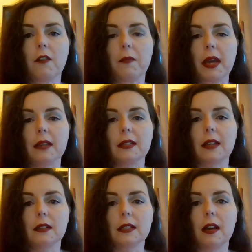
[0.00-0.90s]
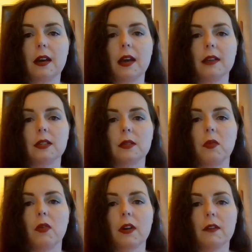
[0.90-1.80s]
of Pace salsa and some
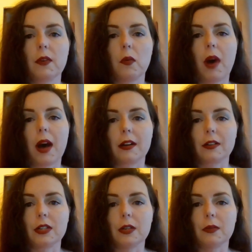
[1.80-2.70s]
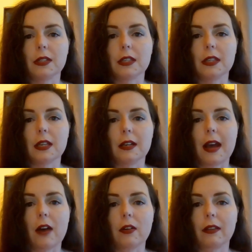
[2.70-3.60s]
more of the water to it to thin it
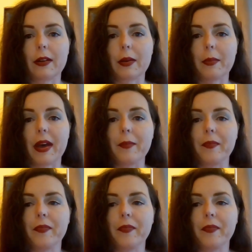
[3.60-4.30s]
out a little bit.